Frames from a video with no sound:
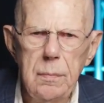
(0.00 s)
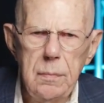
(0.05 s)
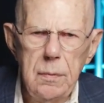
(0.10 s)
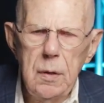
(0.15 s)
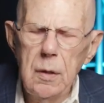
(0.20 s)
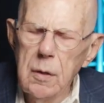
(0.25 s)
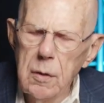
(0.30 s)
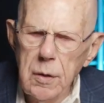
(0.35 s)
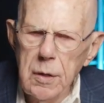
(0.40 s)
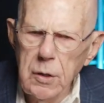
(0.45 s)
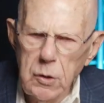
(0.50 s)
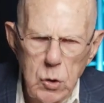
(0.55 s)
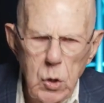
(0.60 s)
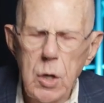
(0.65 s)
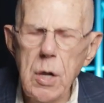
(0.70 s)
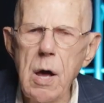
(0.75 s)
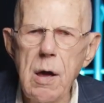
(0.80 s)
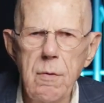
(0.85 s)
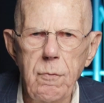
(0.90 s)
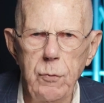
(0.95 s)
you know, his
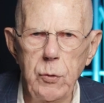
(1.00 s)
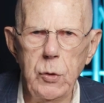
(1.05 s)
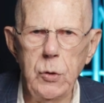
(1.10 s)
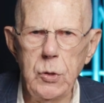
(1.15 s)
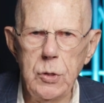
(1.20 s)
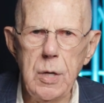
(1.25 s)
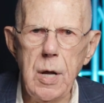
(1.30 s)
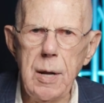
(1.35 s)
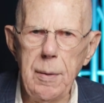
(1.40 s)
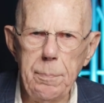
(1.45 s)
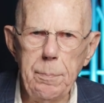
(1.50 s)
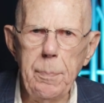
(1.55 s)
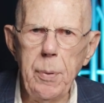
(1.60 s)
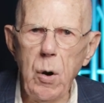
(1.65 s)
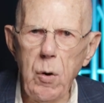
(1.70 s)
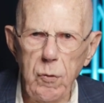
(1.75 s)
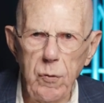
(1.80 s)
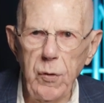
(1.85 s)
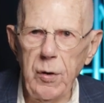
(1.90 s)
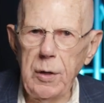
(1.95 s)
life was not
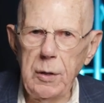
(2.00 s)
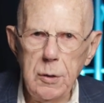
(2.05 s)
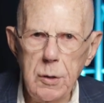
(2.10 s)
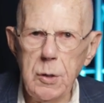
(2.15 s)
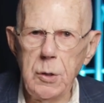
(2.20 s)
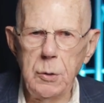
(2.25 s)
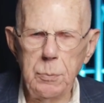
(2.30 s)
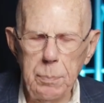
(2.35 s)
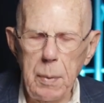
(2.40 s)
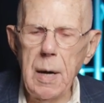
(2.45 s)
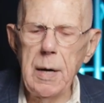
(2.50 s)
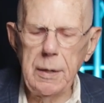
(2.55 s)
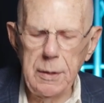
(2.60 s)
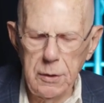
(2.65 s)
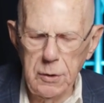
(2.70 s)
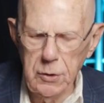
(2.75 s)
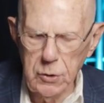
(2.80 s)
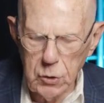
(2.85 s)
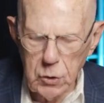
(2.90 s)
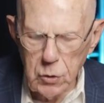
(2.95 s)
perfect despite
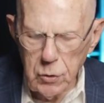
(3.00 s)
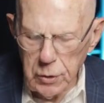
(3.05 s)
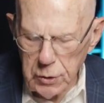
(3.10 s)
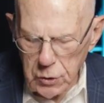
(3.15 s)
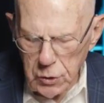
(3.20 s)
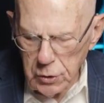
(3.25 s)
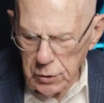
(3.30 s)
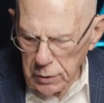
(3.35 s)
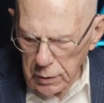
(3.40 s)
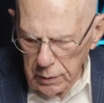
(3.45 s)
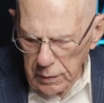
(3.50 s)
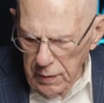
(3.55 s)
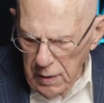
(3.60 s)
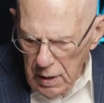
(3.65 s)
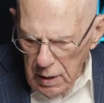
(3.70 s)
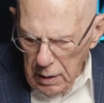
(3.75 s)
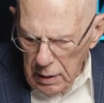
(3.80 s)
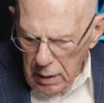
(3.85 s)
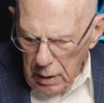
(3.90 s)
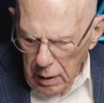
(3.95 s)
this Christian
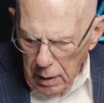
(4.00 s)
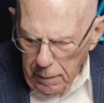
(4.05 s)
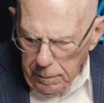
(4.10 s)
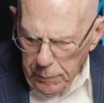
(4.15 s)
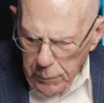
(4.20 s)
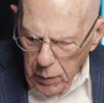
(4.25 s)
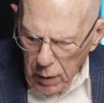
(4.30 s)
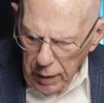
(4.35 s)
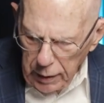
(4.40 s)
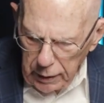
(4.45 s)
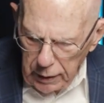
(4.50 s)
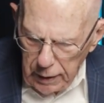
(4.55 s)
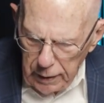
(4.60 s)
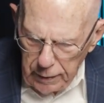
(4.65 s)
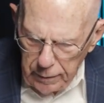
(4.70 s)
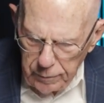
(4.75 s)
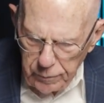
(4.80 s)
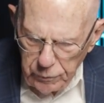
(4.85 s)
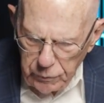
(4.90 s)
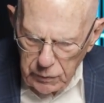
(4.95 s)

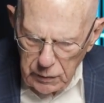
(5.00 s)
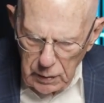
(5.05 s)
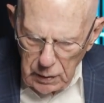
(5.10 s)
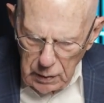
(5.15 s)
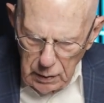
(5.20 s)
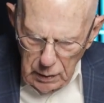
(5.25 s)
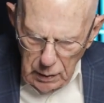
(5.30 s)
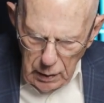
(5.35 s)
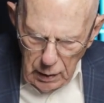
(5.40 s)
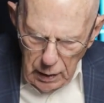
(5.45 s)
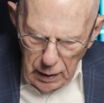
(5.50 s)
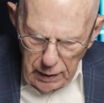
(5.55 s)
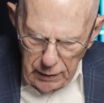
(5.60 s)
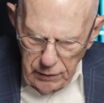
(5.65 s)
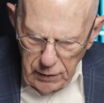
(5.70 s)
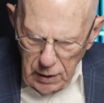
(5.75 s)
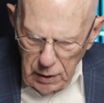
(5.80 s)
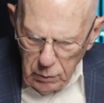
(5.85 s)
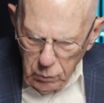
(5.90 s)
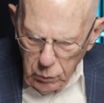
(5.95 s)
upbringing. And
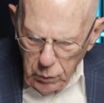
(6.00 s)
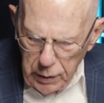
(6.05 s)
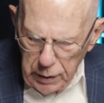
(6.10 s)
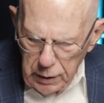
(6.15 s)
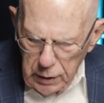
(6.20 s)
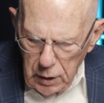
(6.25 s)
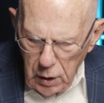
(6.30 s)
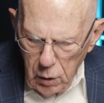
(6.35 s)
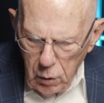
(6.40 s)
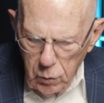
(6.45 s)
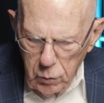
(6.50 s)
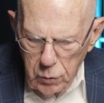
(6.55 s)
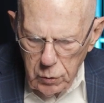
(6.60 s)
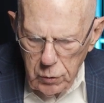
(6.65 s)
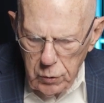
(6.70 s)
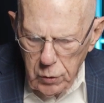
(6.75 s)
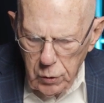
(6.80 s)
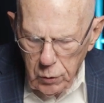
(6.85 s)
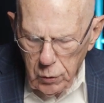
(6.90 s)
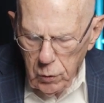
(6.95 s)
then we go
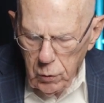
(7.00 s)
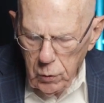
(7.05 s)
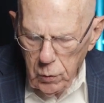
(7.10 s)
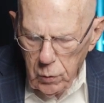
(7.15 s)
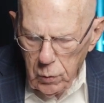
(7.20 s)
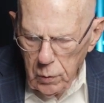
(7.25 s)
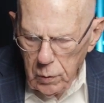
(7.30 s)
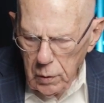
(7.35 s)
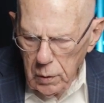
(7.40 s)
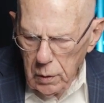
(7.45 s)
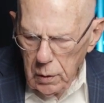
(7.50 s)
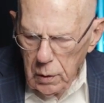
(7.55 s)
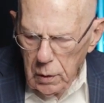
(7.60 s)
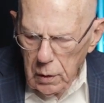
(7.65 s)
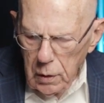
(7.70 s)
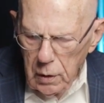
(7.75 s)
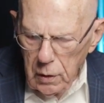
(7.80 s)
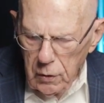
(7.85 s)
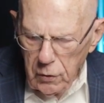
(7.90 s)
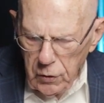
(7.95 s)
to
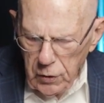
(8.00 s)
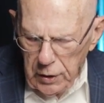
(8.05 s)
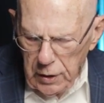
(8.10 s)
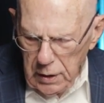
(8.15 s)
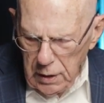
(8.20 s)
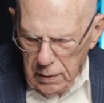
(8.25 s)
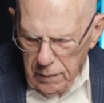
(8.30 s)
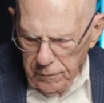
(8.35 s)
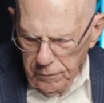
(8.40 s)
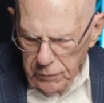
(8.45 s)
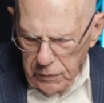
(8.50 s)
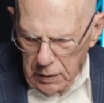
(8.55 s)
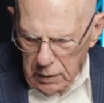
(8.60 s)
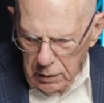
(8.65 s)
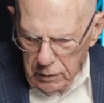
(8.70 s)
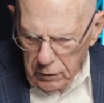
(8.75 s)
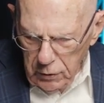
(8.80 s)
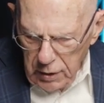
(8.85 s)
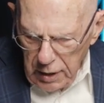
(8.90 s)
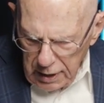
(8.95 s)
the
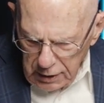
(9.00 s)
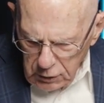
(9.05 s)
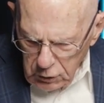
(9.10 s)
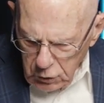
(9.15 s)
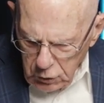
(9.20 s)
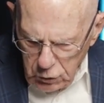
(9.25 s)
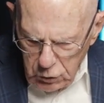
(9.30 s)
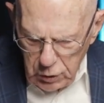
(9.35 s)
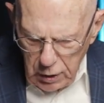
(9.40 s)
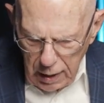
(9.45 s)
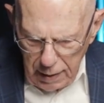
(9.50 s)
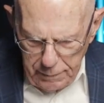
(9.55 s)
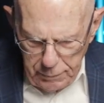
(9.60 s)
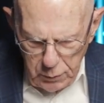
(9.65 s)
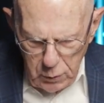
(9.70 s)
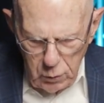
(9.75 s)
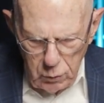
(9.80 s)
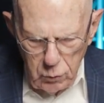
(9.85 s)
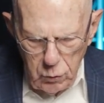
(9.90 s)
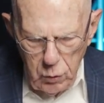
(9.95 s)
next
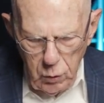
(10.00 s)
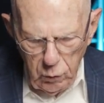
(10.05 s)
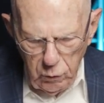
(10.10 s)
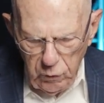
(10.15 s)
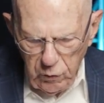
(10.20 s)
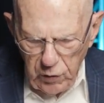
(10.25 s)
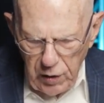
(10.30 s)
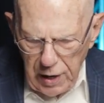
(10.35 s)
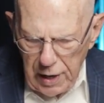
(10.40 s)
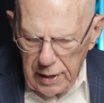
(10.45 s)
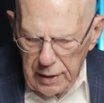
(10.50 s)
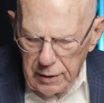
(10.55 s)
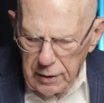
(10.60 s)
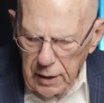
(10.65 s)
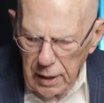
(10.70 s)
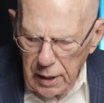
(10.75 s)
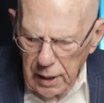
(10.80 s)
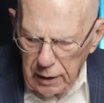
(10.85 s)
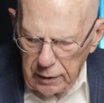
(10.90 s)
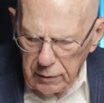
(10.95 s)
chapter to find
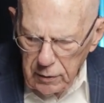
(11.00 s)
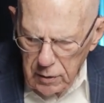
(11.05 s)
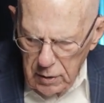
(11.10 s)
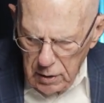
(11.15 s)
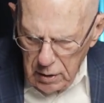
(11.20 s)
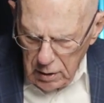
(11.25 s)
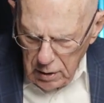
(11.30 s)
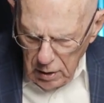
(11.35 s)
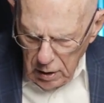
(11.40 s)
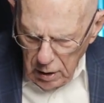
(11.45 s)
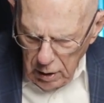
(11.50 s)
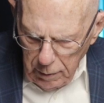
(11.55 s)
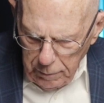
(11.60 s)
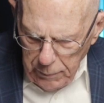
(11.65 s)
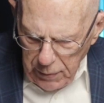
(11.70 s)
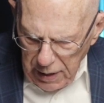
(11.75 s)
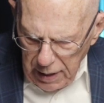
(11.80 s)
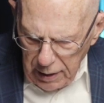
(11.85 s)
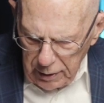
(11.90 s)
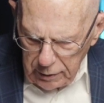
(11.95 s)
out
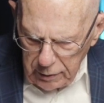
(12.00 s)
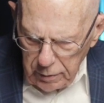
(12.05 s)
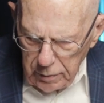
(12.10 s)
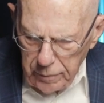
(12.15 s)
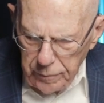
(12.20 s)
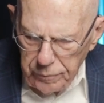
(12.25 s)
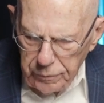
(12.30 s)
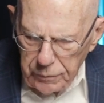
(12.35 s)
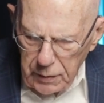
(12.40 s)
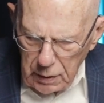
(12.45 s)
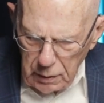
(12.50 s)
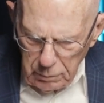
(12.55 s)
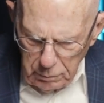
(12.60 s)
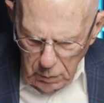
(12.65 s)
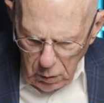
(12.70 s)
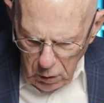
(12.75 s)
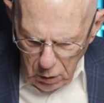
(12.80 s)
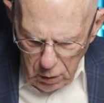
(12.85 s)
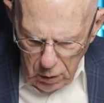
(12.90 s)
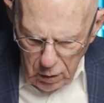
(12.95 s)
about
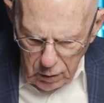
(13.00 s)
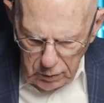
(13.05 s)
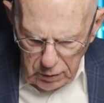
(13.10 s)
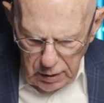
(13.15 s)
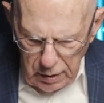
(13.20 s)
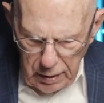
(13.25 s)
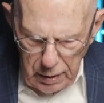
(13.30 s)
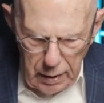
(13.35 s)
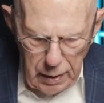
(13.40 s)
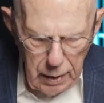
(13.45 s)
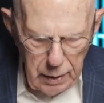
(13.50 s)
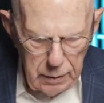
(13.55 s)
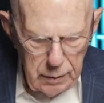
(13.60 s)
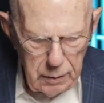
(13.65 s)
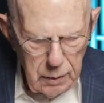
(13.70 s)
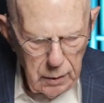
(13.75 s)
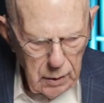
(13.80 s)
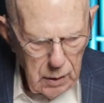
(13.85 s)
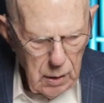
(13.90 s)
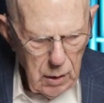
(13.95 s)
Mark,
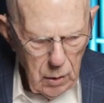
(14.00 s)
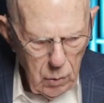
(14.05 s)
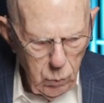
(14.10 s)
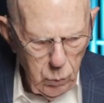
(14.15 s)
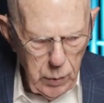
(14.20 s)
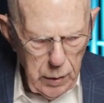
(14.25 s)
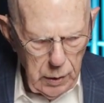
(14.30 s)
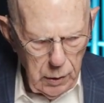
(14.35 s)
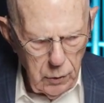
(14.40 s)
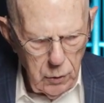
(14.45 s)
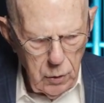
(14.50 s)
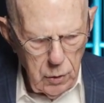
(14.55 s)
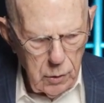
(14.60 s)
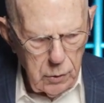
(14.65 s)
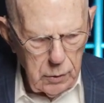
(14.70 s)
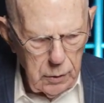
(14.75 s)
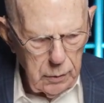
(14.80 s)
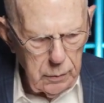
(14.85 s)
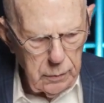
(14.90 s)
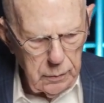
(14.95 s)
and we
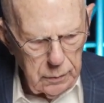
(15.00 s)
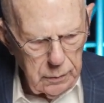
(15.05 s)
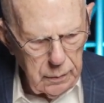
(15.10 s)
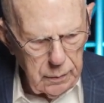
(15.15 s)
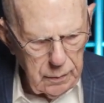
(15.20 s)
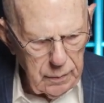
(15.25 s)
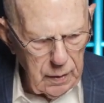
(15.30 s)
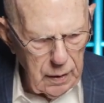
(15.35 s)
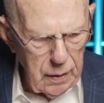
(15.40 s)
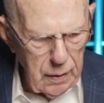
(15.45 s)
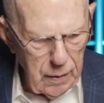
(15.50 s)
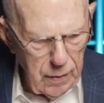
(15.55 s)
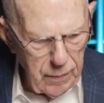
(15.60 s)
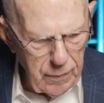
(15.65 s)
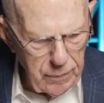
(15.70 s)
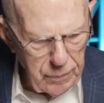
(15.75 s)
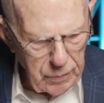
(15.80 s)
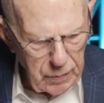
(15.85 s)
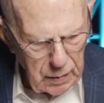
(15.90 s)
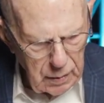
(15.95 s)
look uh,
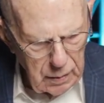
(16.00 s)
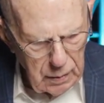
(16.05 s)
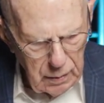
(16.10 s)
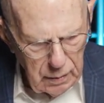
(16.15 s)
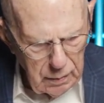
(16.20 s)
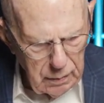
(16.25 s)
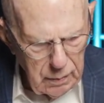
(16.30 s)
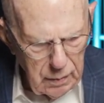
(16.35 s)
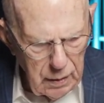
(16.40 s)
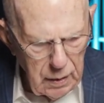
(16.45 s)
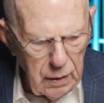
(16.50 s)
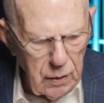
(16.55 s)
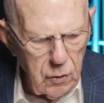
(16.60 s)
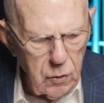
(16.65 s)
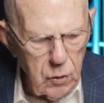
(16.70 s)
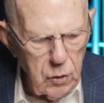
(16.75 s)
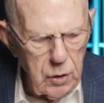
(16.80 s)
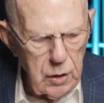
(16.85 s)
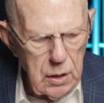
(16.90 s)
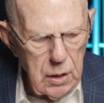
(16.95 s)

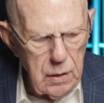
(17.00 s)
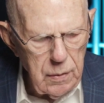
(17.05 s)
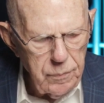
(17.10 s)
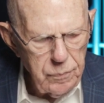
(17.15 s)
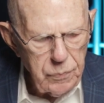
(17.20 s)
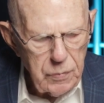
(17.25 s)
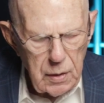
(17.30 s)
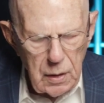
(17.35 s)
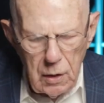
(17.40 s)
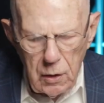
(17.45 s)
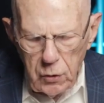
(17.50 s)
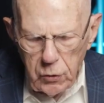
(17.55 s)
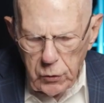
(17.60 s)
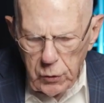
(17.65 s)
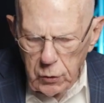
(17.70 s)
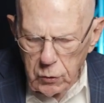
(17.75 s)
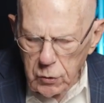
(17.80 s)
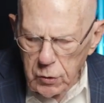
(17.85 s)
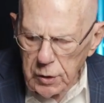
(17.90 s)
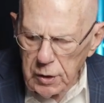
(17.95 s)
in the
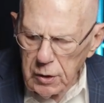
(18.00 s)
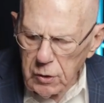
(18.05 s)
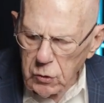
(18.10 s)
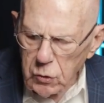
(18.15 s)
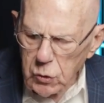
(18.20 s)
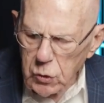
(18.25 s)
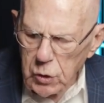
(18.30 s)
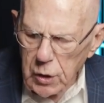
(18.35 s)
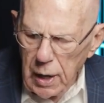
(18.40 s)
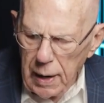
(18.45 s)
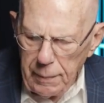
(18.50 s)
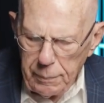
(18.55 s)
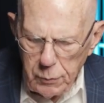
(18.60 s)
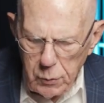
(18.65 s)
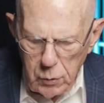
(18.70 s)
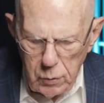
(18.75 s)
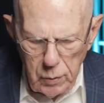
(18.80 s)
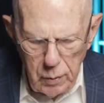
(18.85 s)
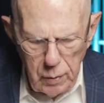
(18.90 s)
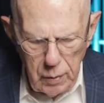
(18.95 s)
13th
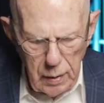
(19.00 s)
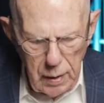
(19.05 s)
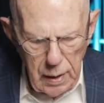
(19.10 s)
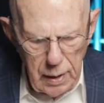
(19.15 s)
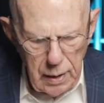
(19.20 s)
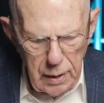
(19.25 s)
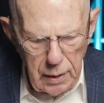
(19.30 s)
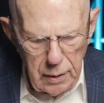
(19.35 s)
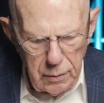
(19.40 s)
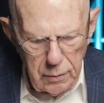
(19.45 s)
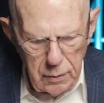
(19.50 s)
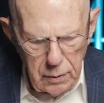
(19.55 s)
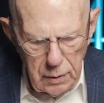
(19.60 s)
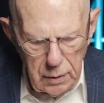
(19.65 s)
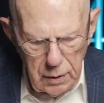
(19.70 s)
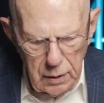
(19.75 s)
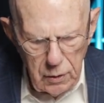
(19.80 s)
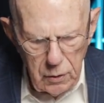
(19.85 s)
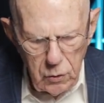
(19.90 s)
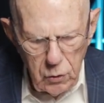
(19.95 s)
chapter and
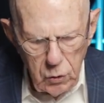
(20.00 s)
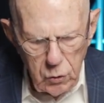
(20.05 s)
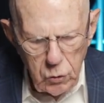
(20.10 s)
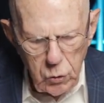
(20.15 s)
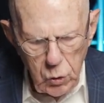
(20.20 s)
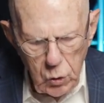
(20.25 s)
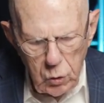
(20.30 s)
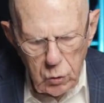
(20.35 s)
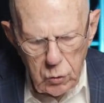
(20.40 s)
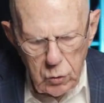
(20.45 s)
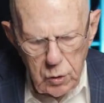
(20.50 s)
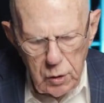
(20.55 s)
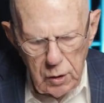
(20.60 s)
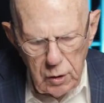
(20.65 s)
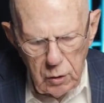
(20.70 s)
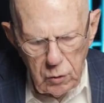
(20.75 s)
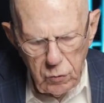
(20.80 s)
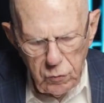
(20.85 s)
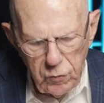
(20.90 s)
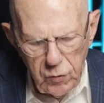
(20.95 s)
in the
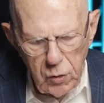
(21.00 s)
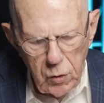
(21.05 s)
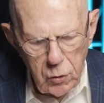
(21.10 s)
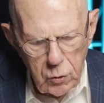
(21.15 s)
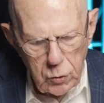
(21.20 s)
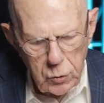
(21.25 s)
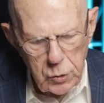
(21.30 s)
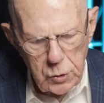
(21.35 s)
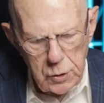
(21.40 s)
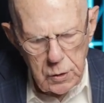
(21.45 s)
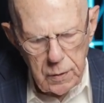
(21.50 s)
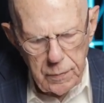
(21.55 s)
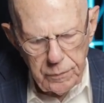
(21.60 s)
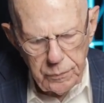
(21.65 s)
13th verse.